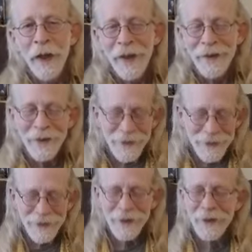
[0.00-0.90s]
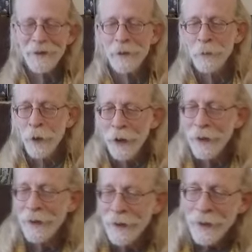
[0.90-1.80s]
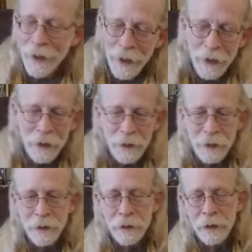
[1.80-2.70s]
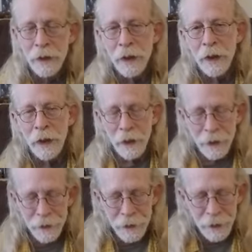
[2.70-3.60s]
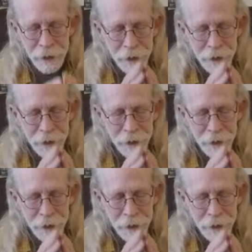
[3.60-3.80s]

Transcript: And this schism, what it does is it